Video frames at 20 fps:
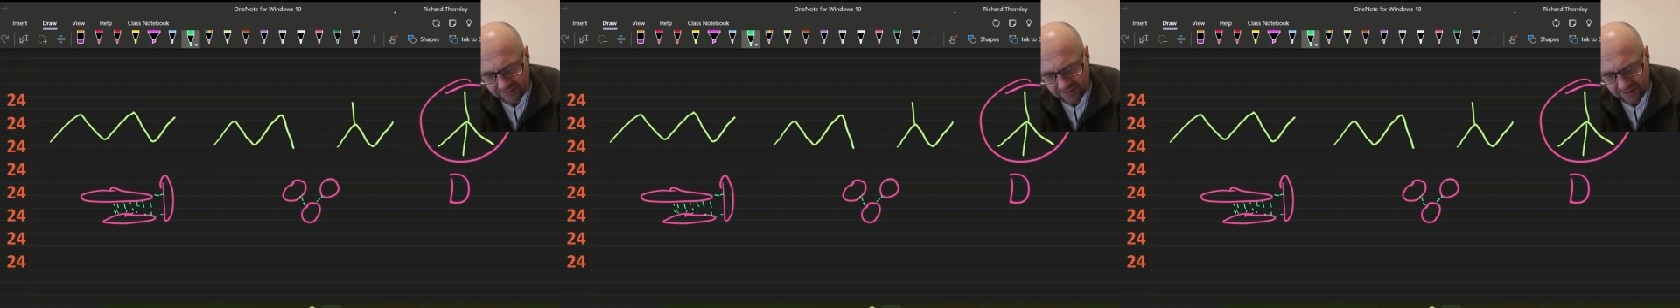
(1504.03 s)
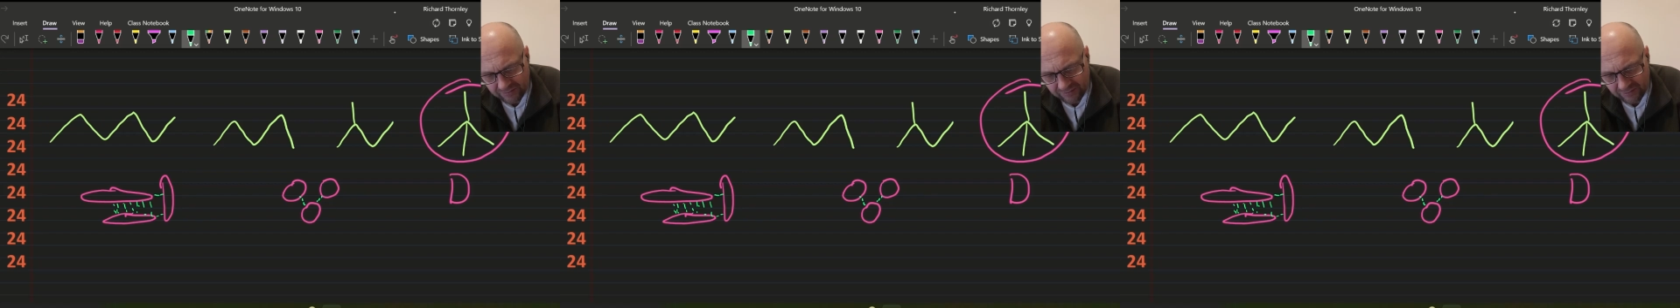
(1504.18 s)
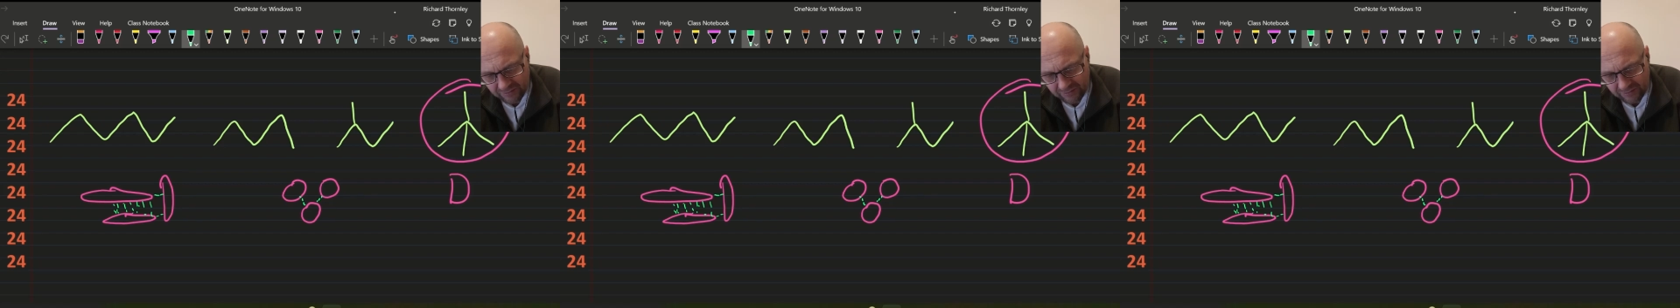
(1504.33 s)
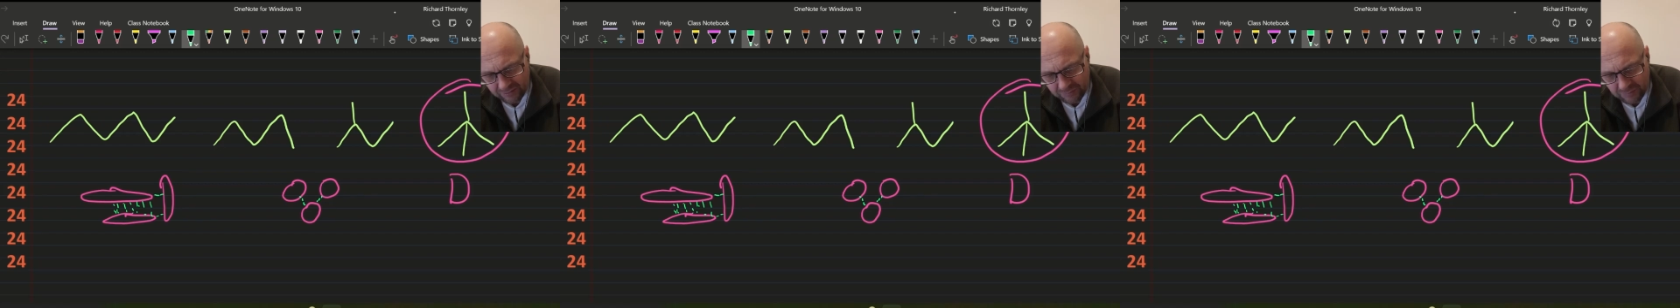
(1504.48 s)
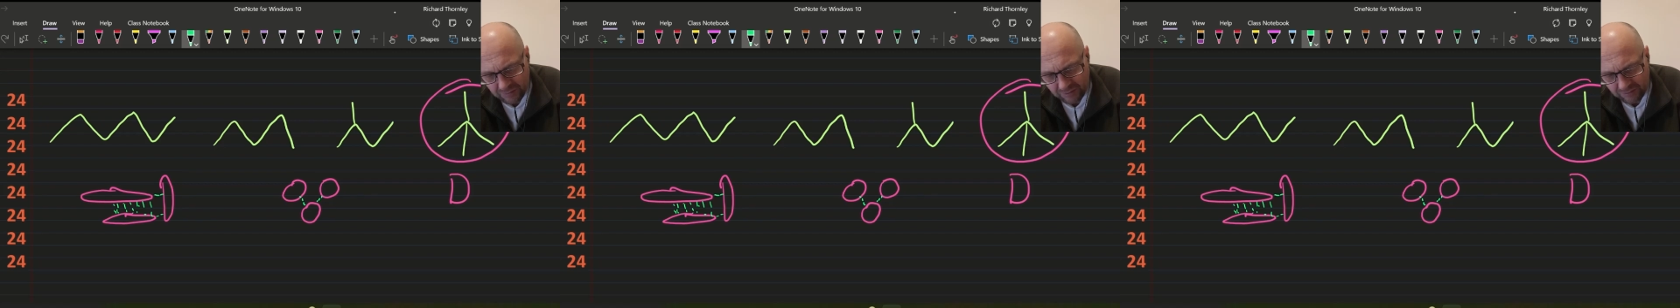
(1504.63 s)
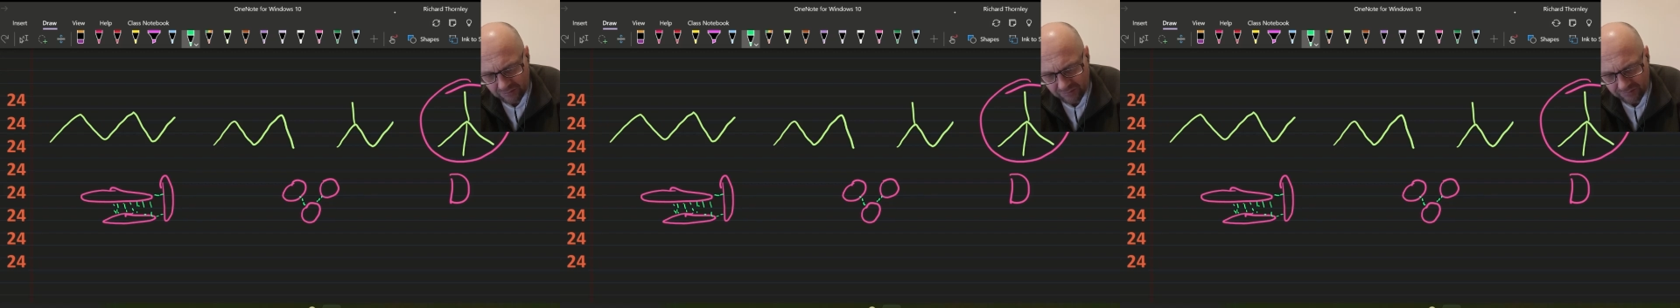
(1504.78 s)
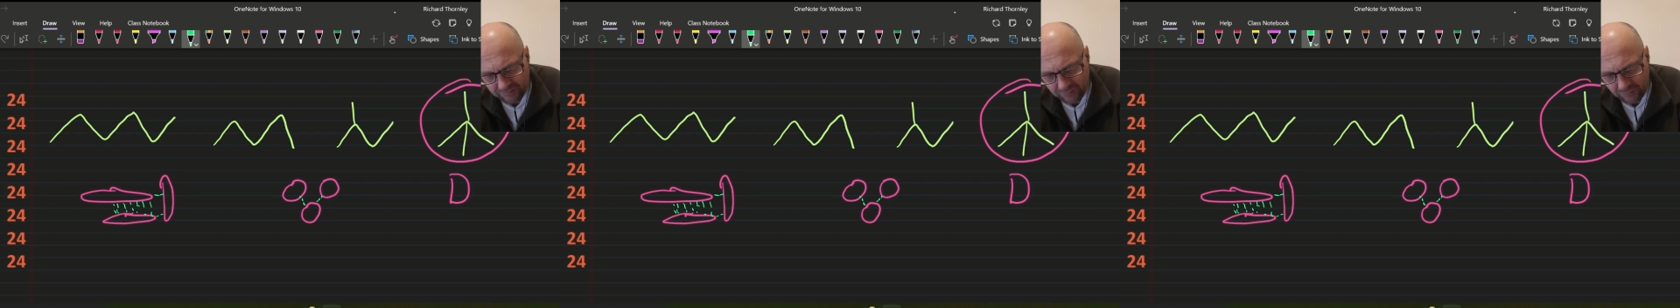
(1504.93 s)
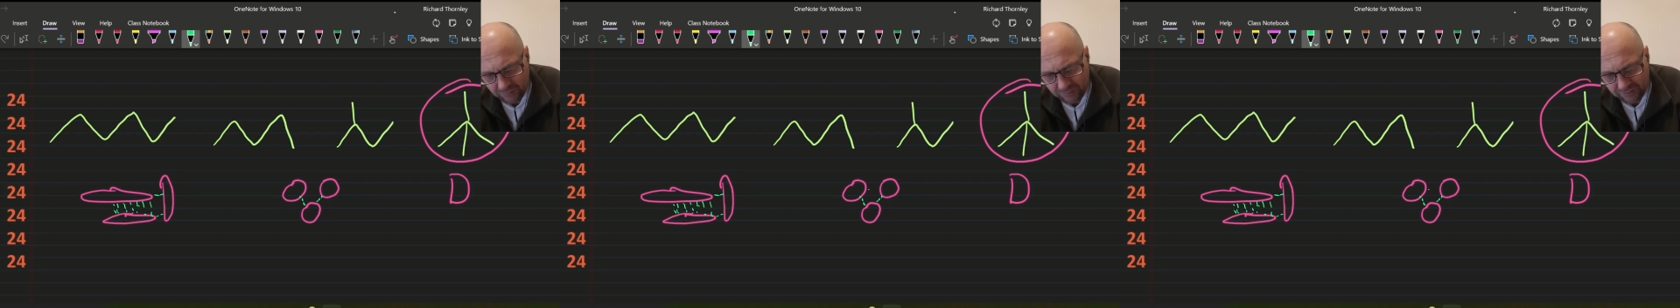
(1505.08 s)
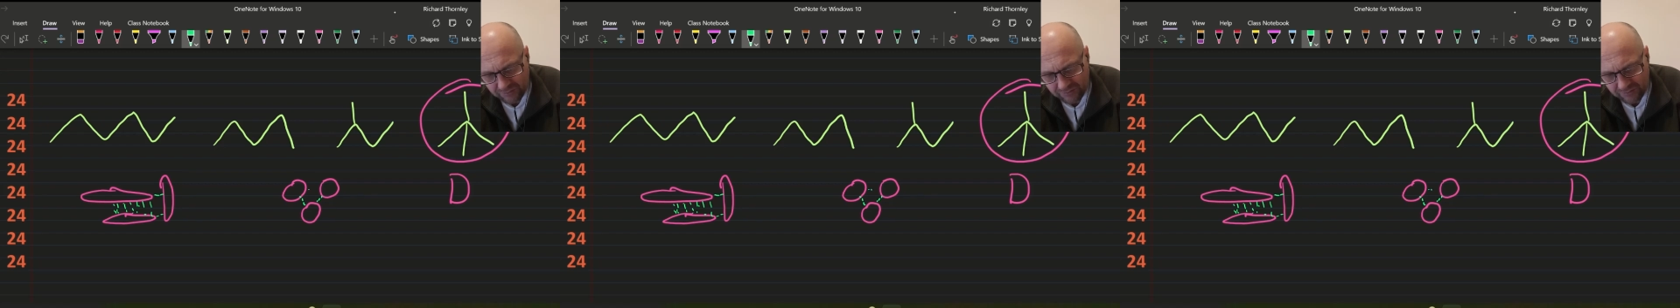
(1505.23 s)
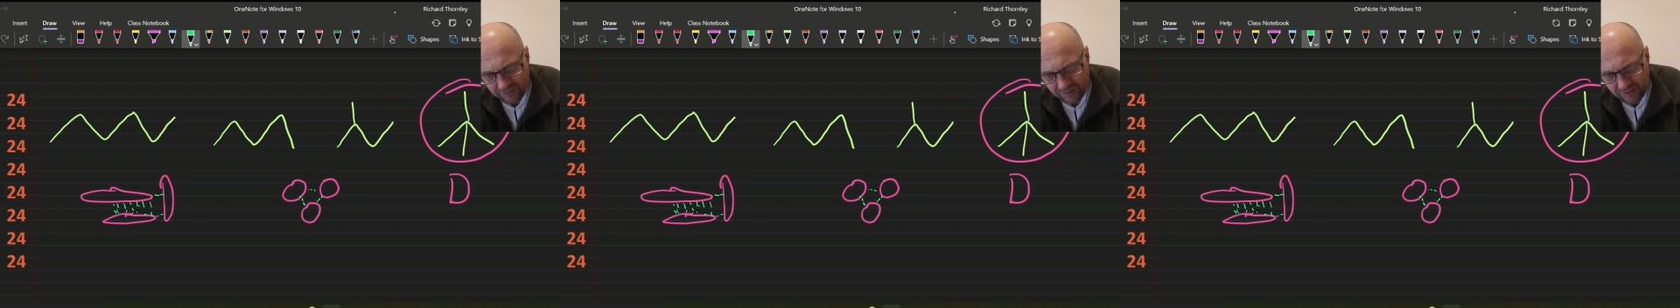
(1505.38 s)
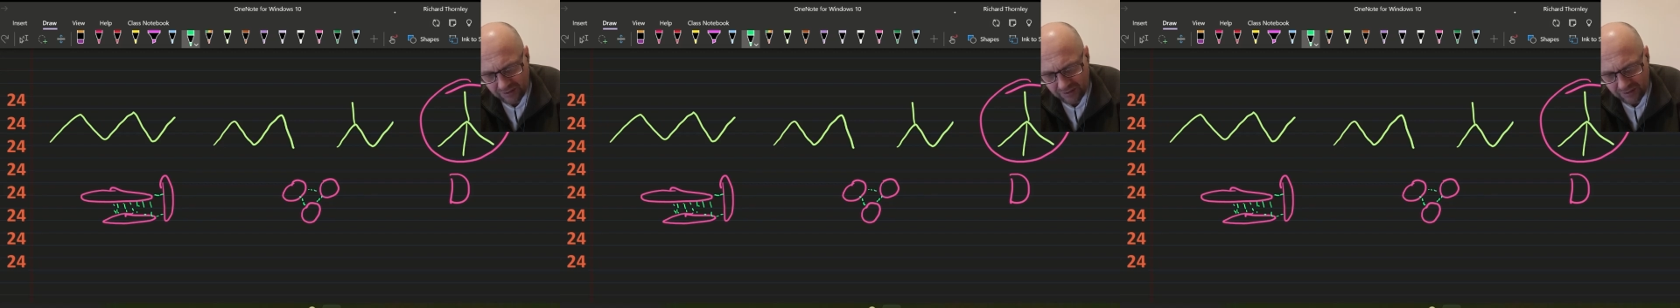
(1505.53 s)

London dispersion forces.